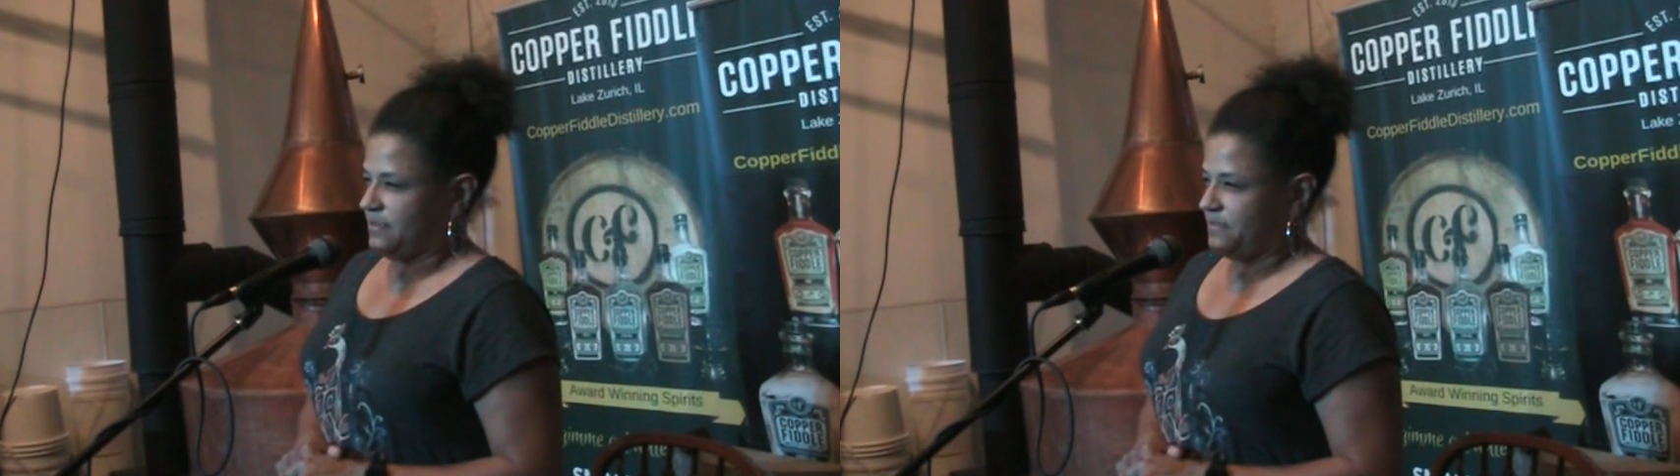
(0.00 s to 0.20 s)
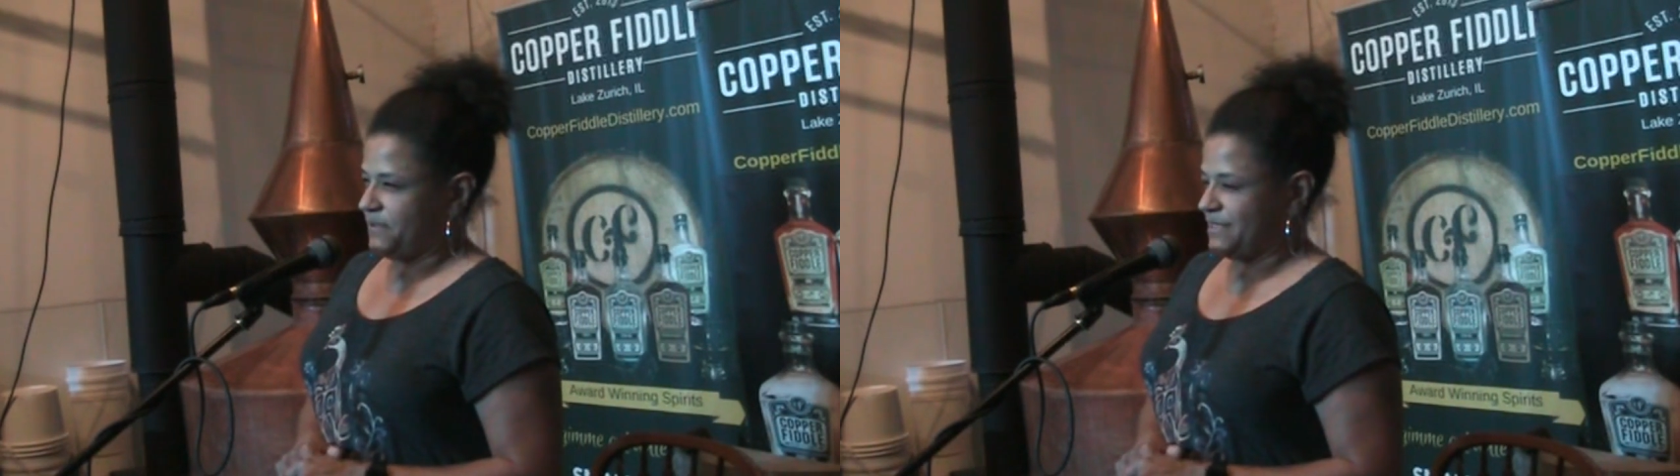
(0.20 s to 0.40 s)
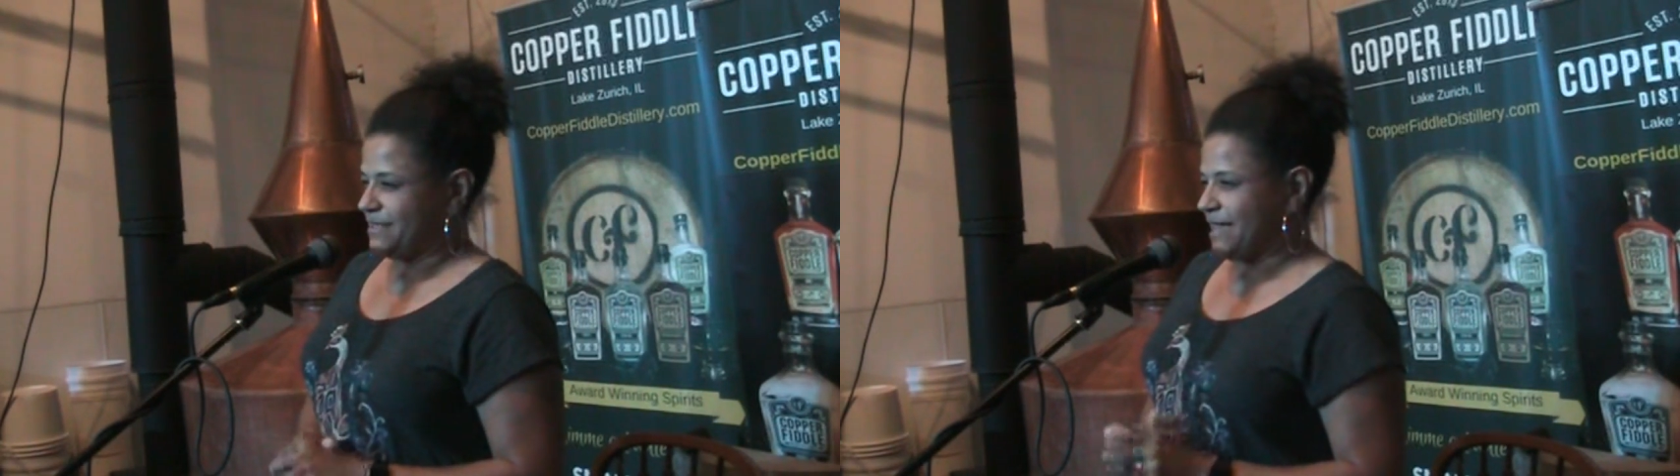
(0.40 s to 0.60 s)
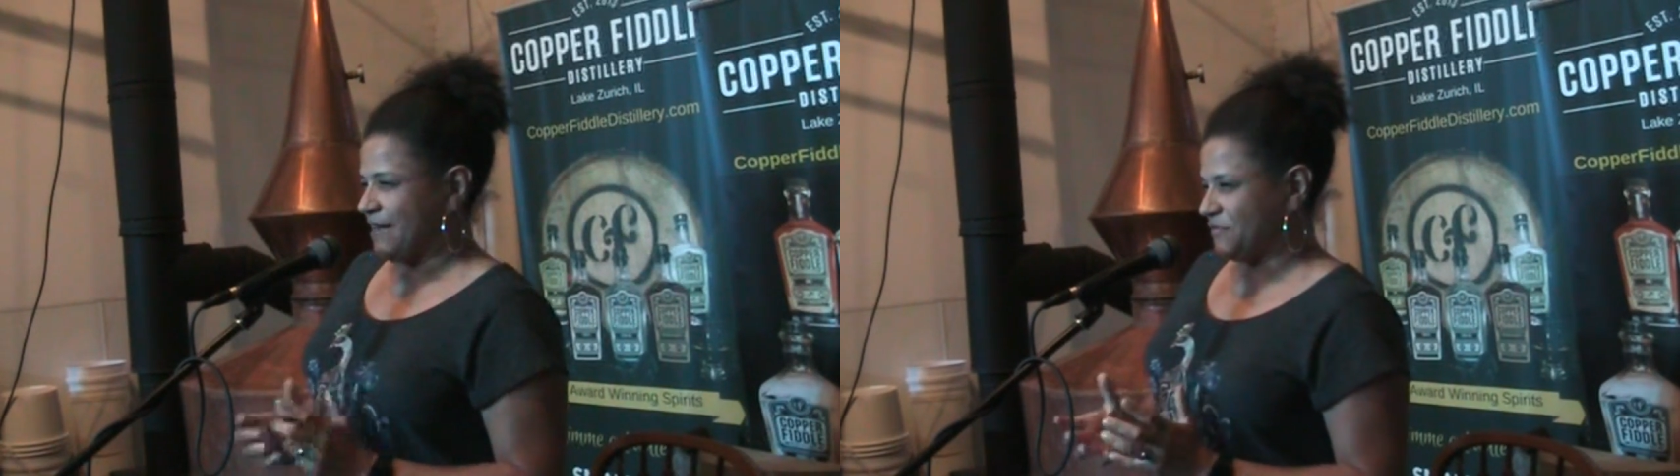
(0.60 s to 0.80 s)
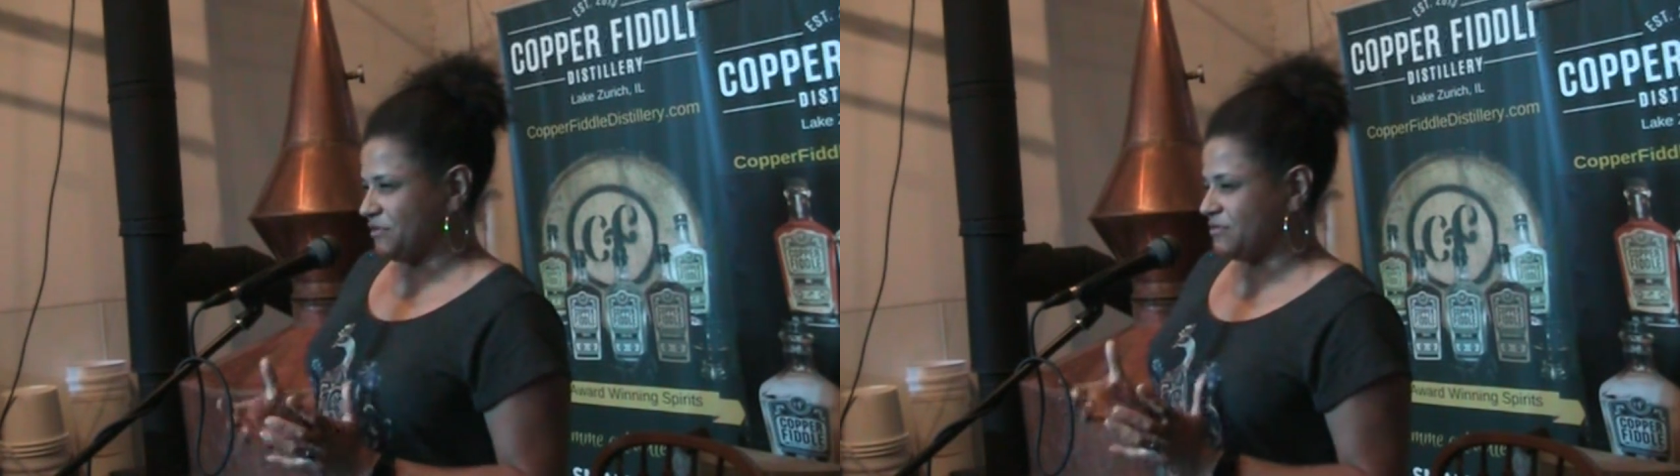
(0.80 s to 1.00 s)
But
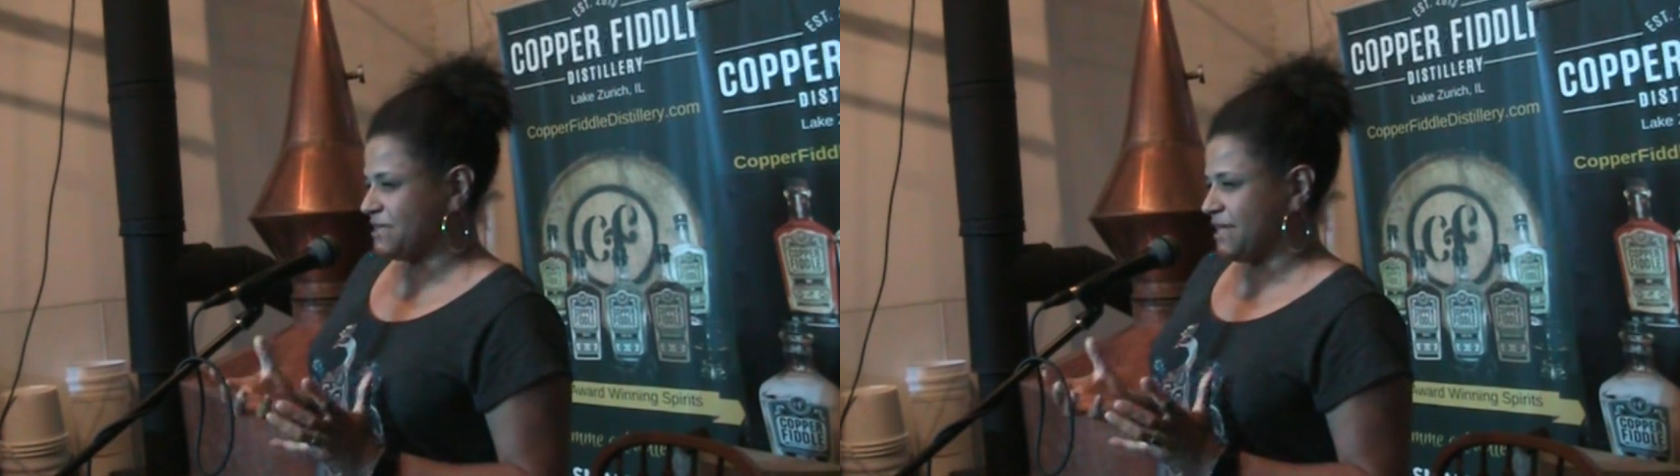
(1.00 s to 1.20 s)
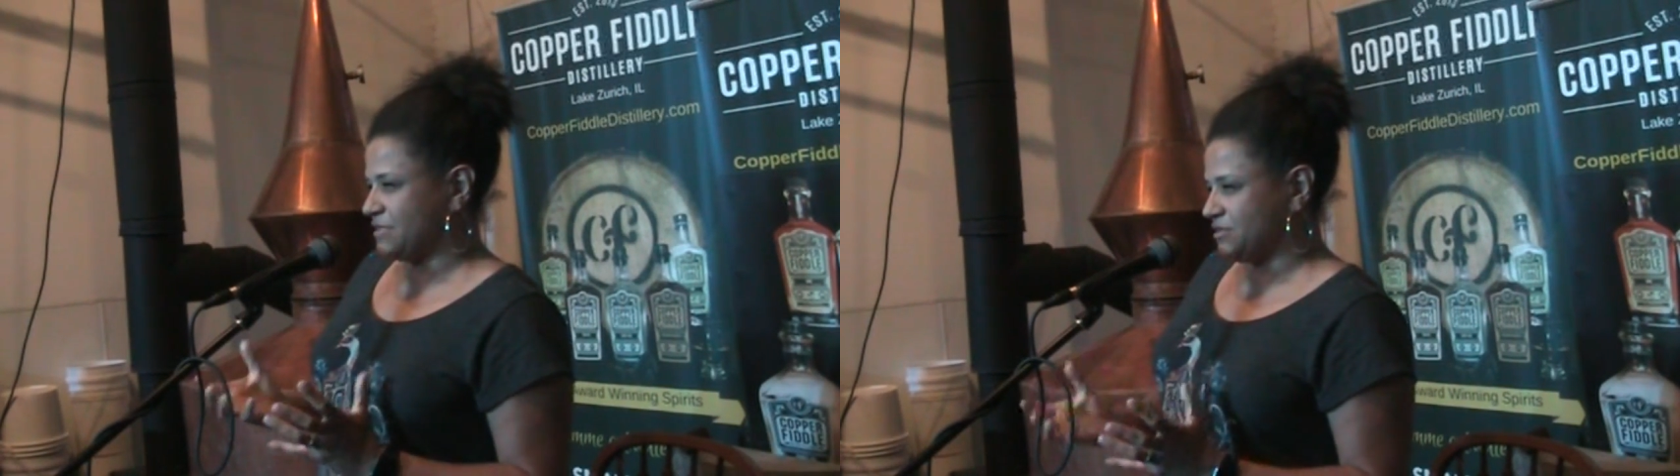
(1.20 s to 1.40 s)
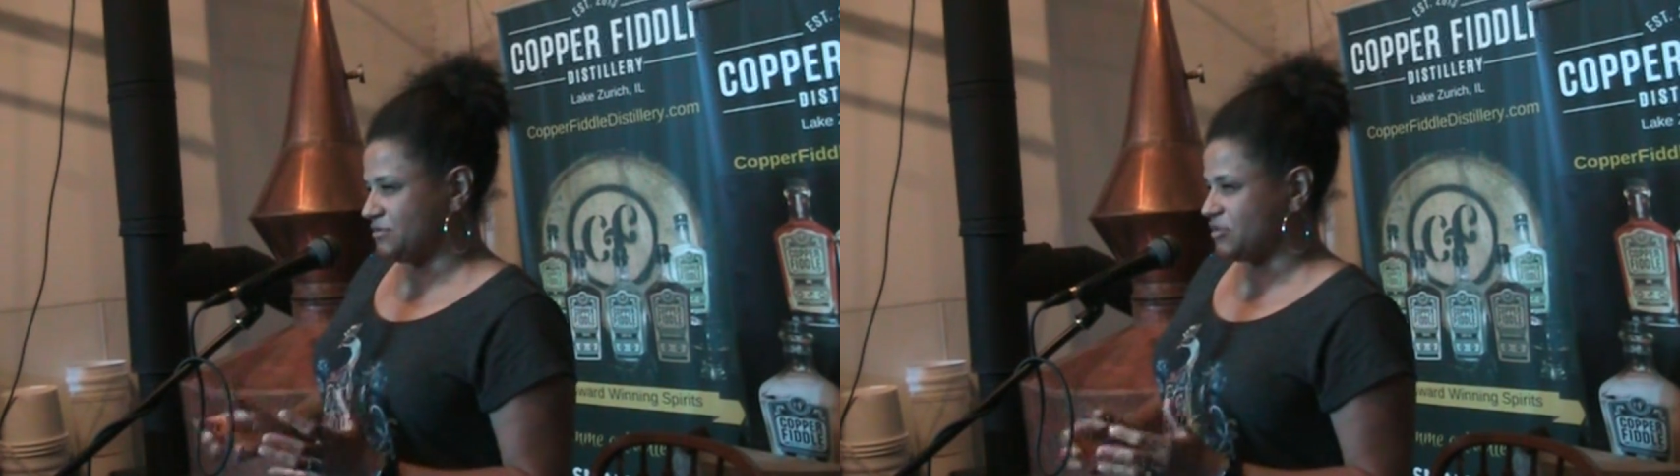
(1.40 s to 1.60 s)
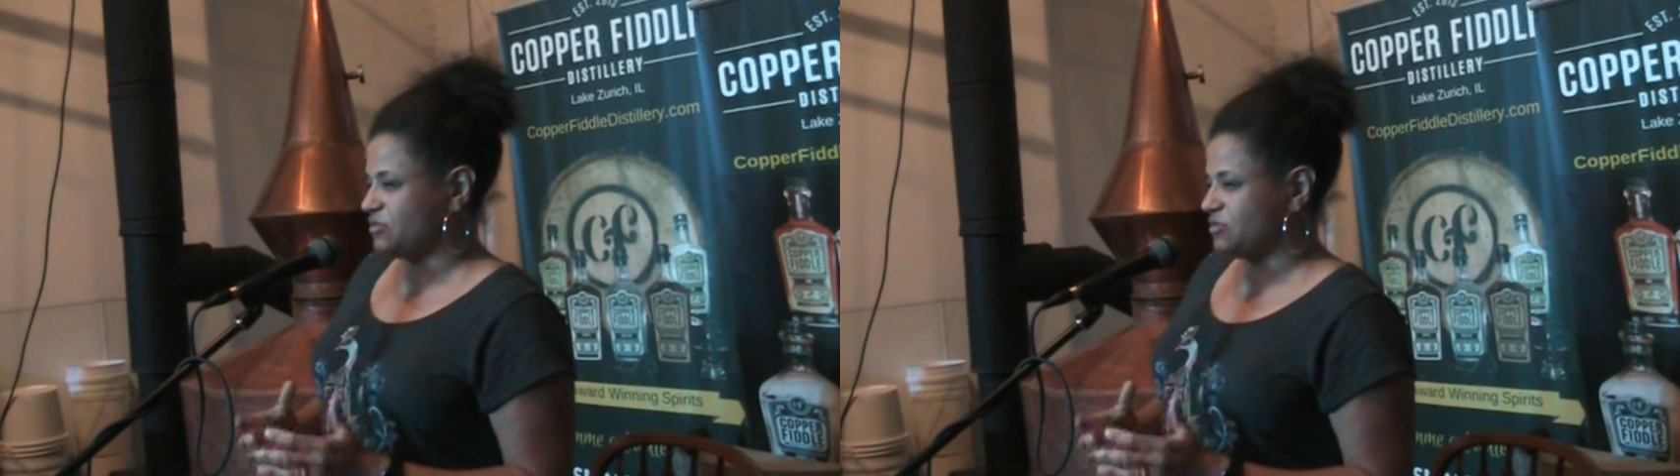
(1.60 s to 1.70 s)
after her diagnosis,